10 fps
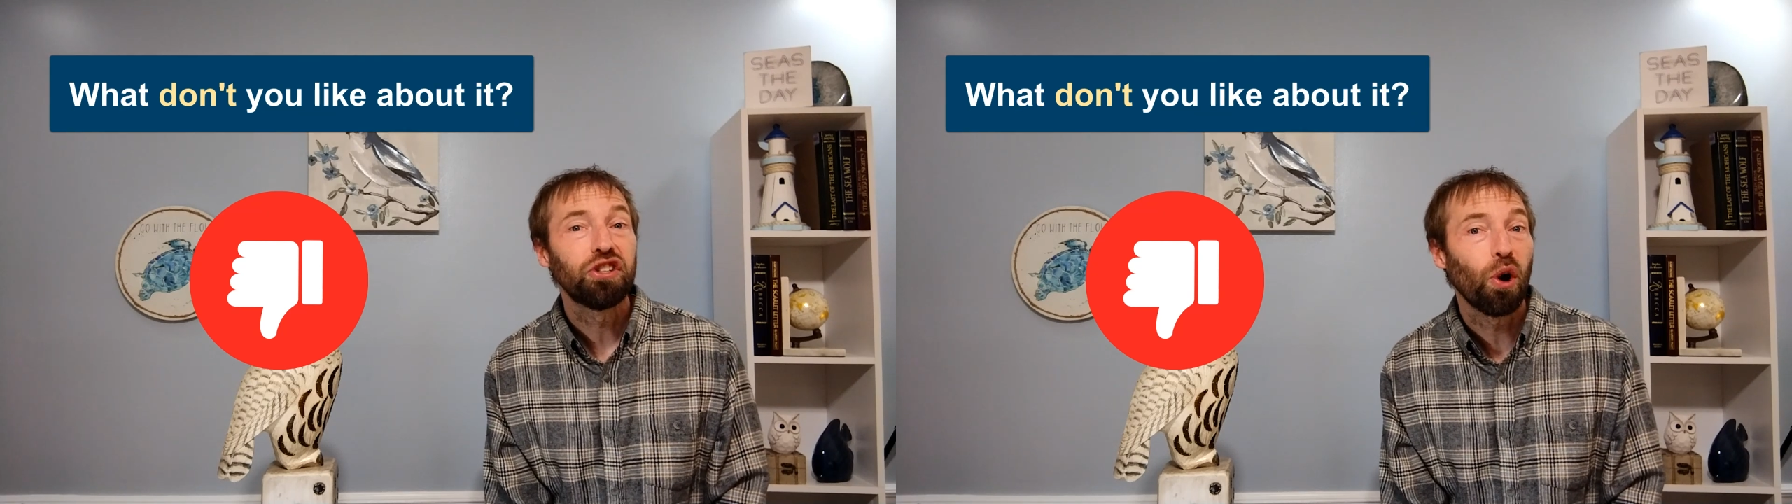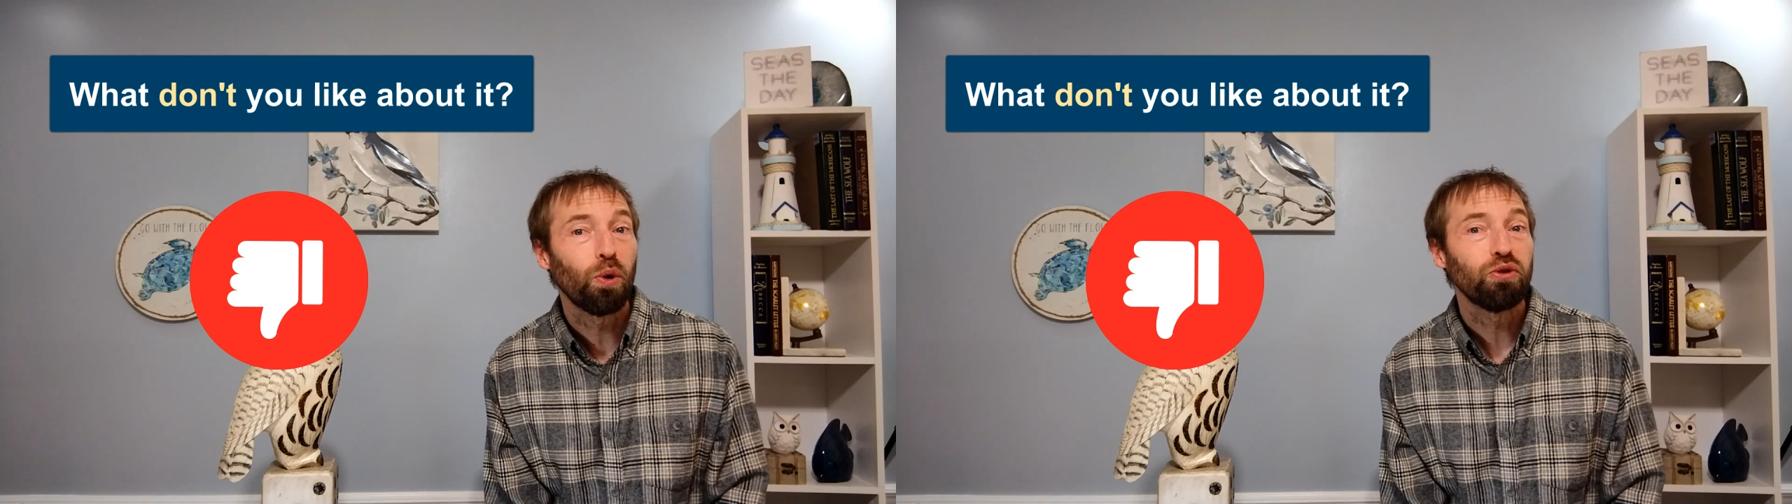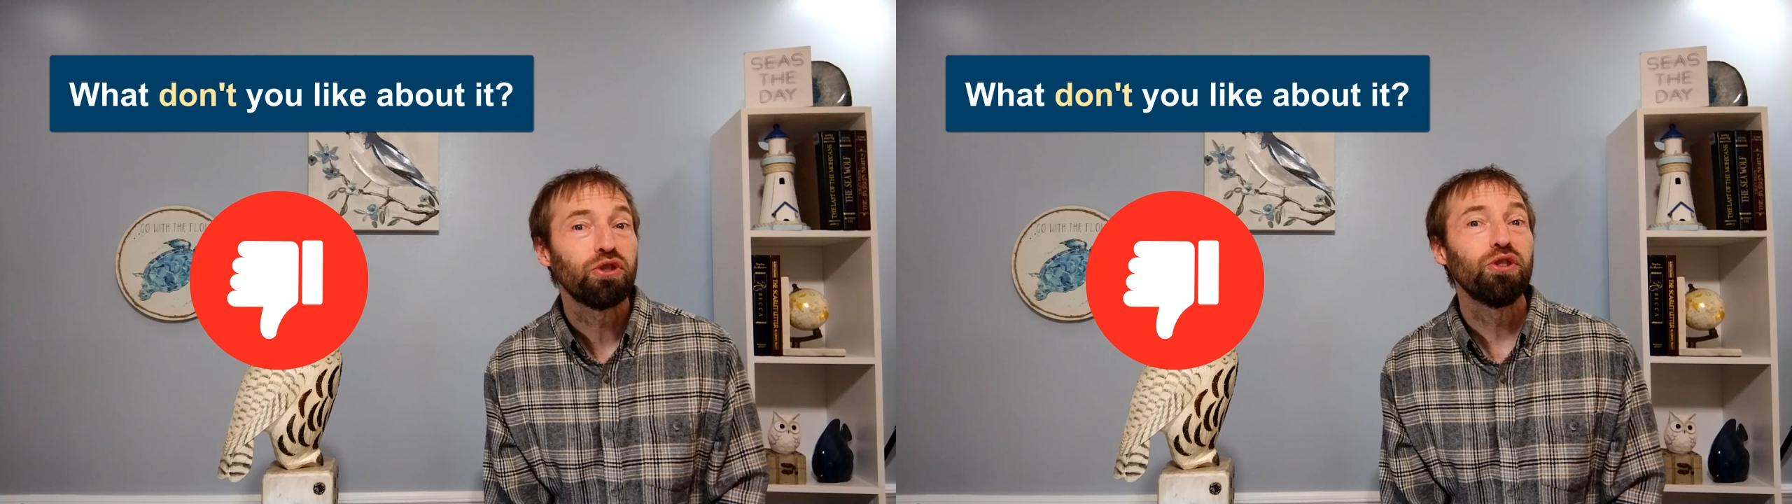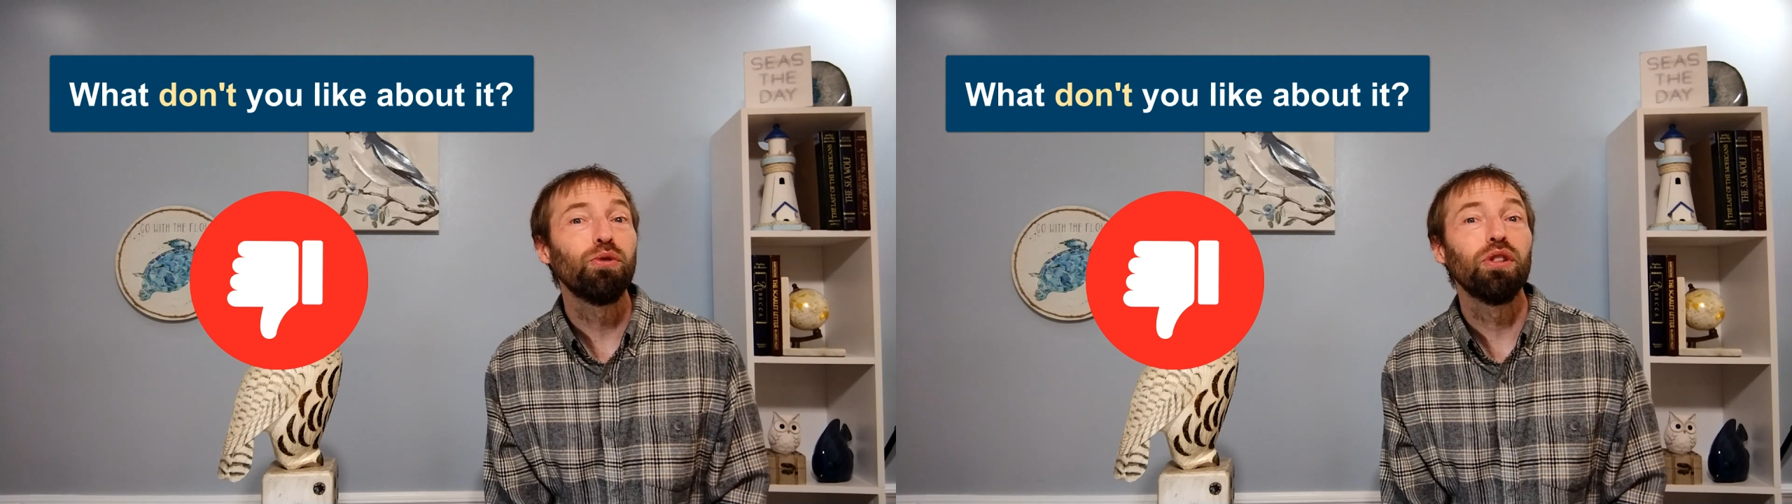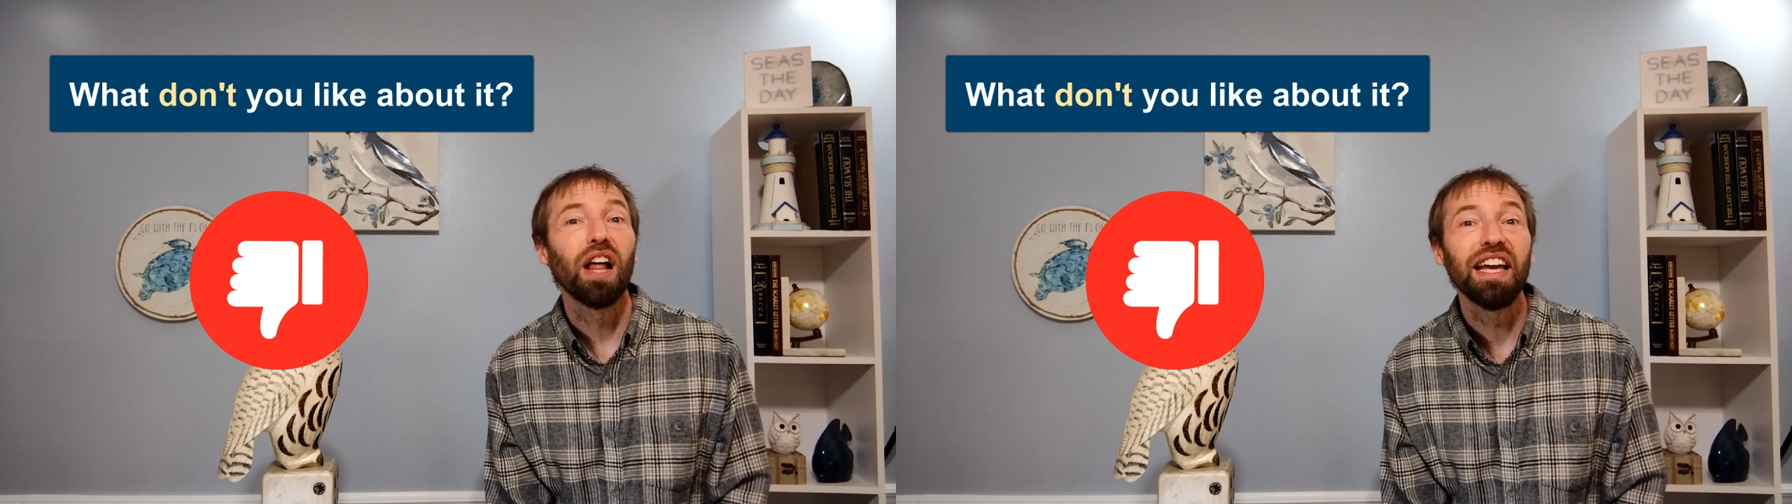don't you
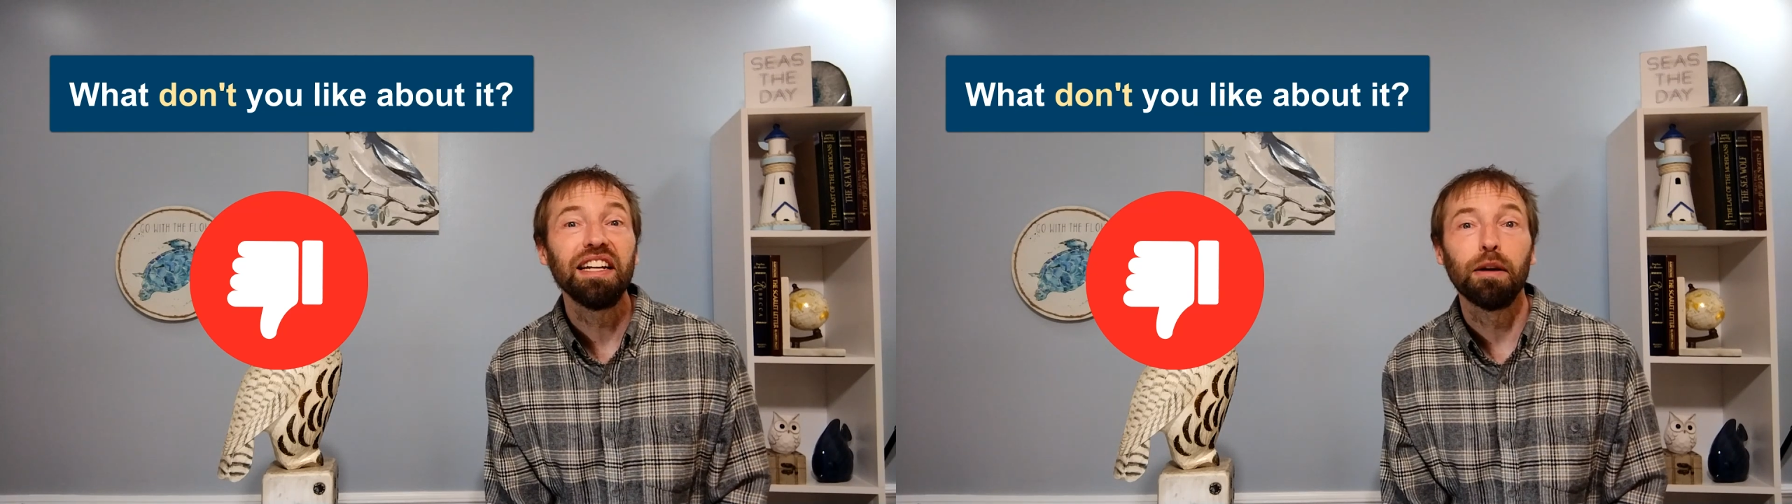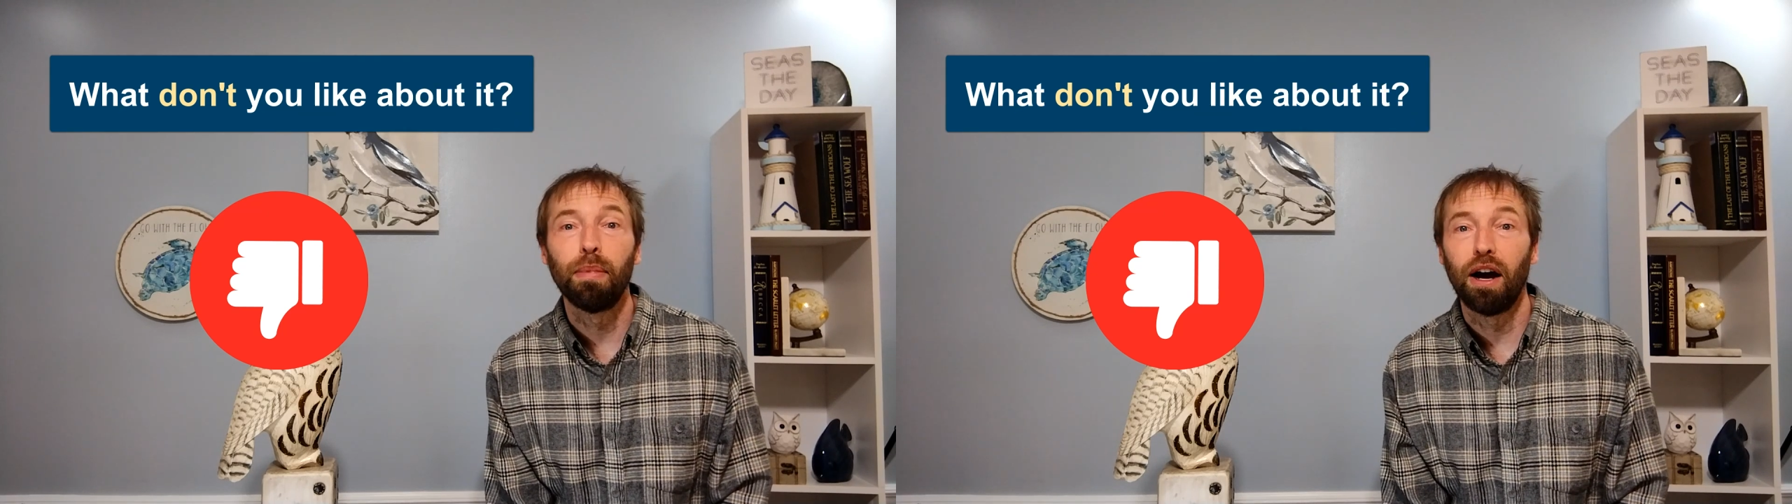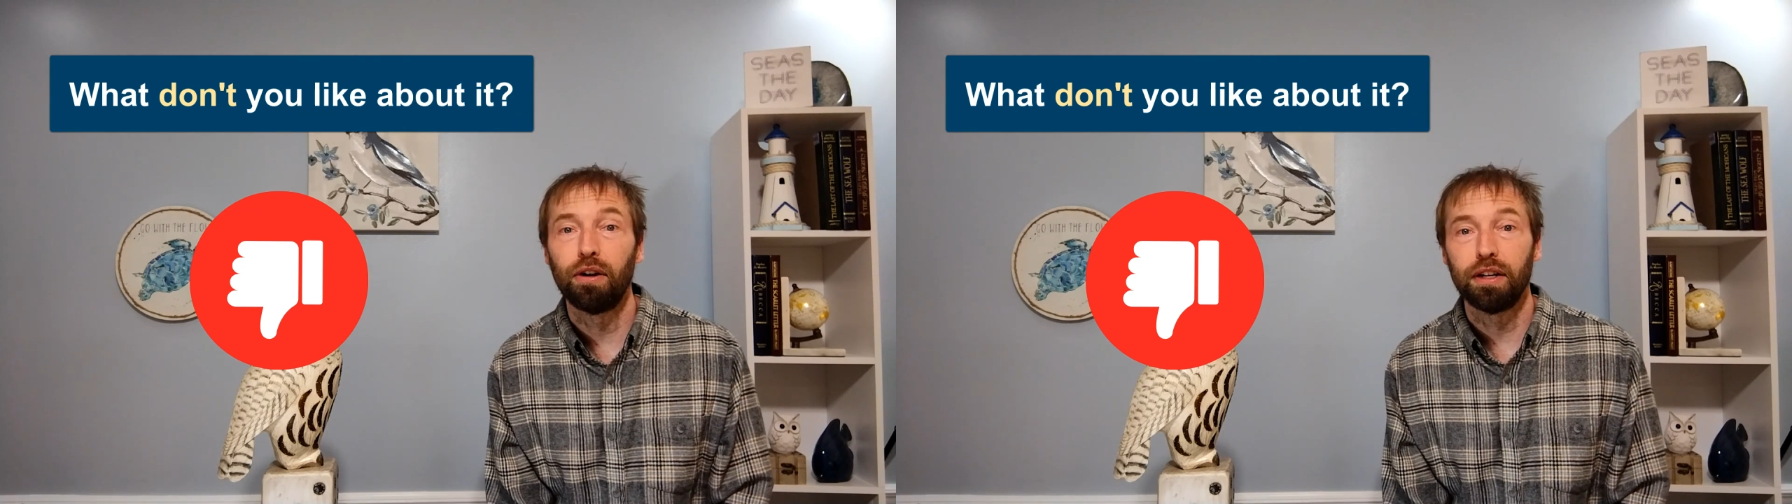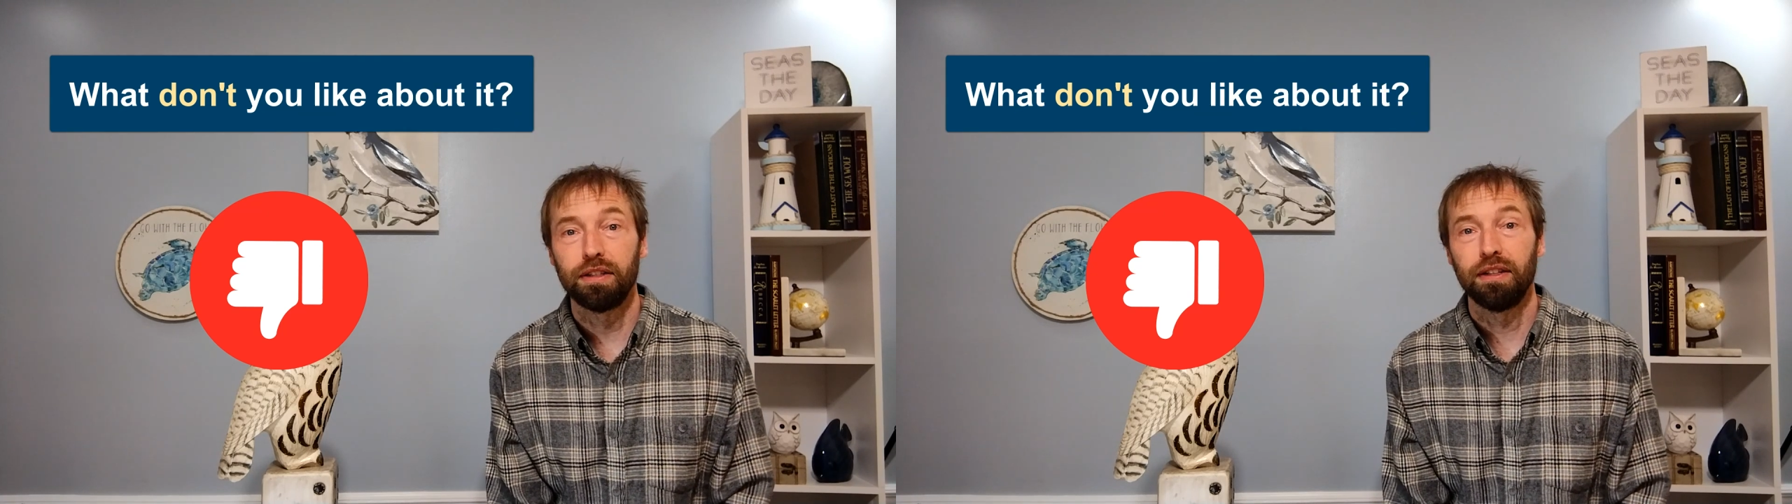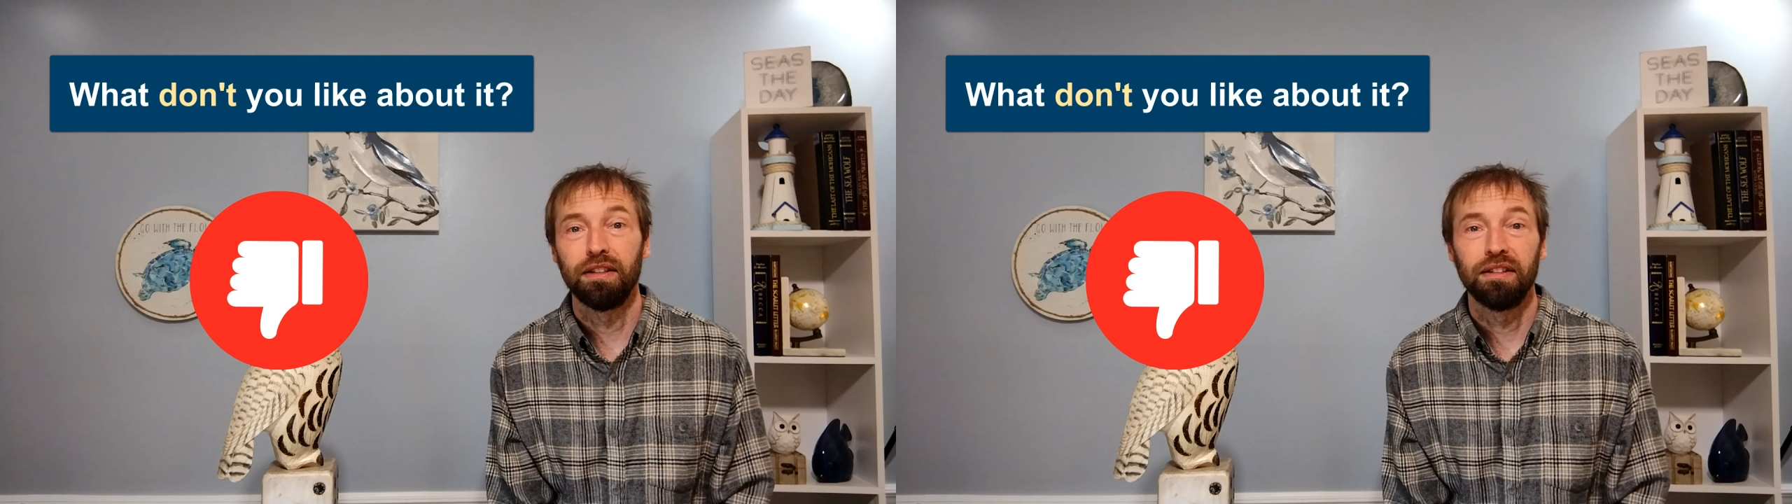like about it?